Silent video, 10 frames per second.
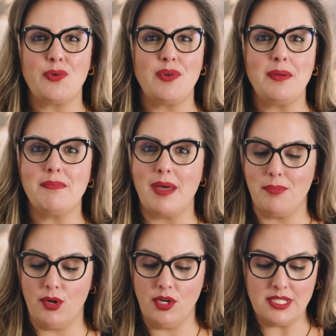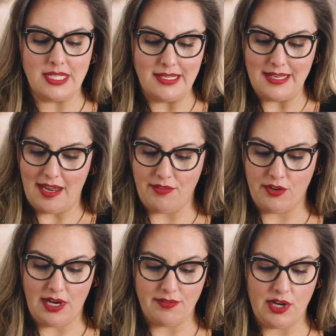Remember to
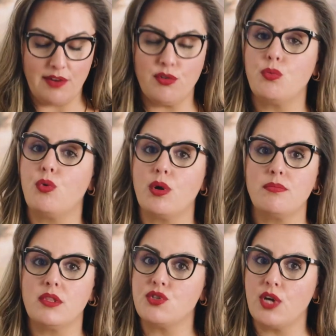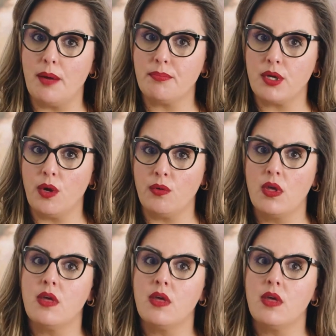never, ever, ever warm the top coat.